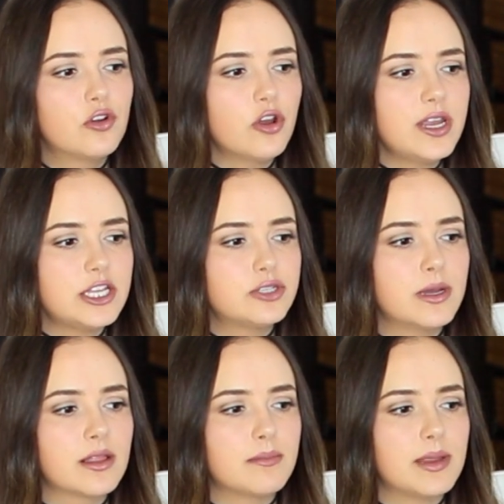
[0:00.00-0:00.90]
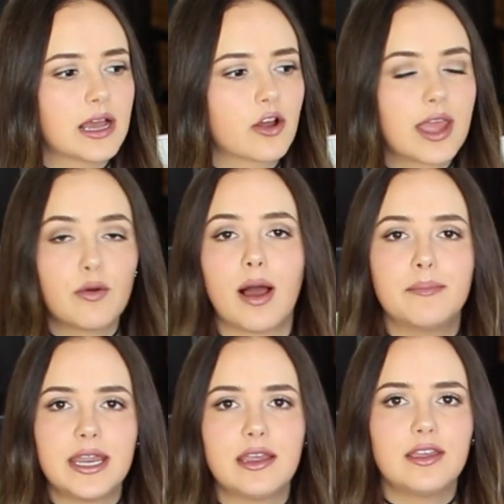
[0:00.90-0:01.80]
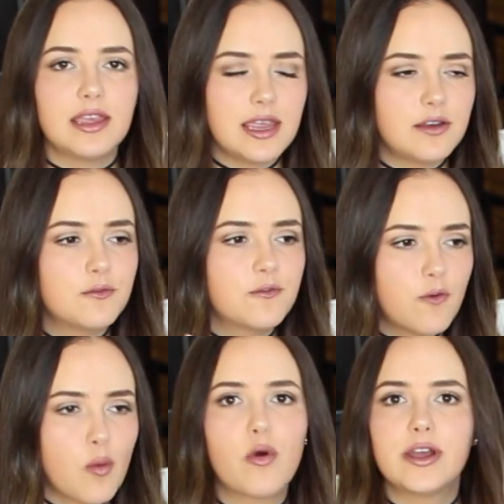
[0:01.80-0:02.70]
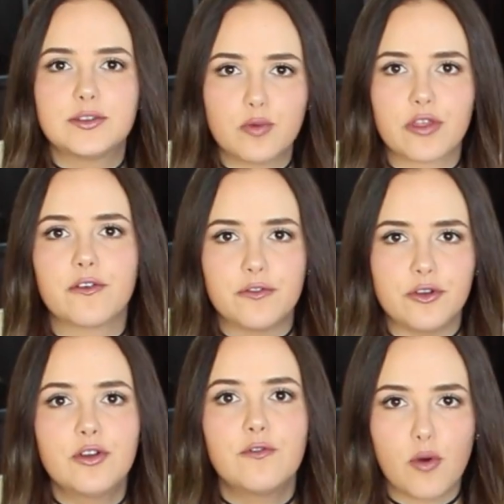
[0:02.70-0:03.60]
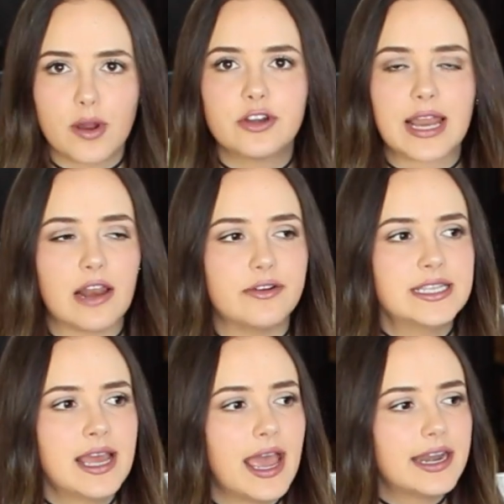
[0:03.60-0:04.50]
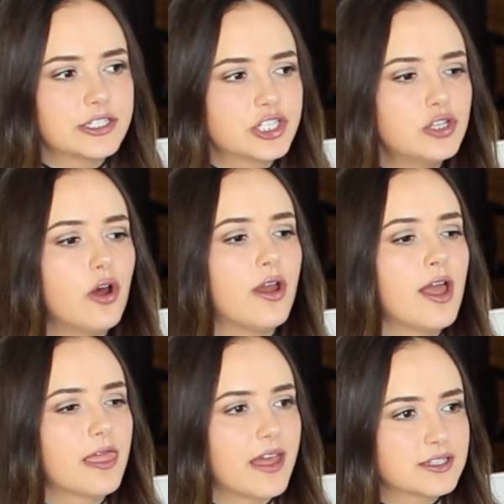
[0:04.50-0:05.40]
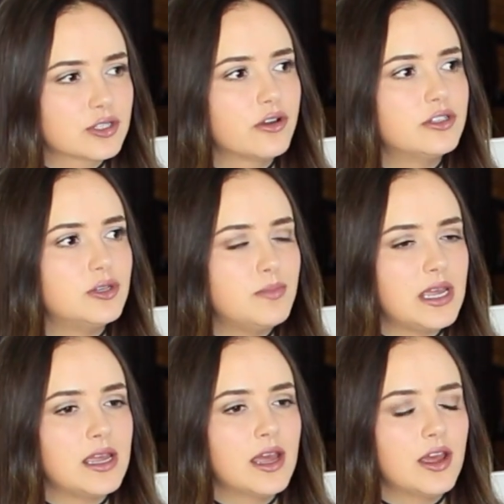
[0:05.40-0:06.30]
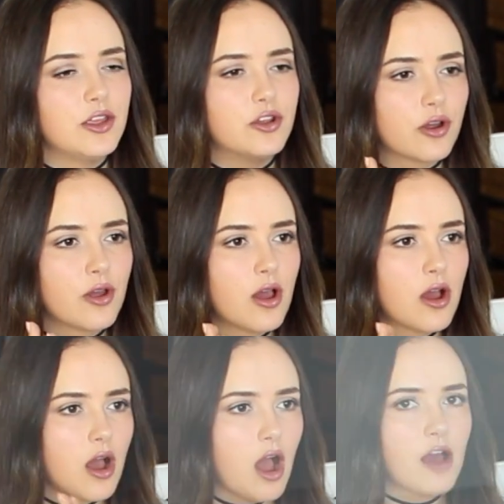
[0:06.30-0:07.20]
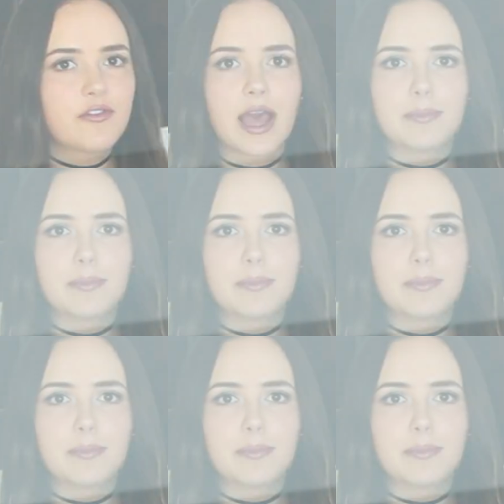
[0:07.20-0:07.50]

go to each meal and be like, okay, well, I'm going to eat 4 points worth of food, 400 calories, and I just know that's going to be, you know, half a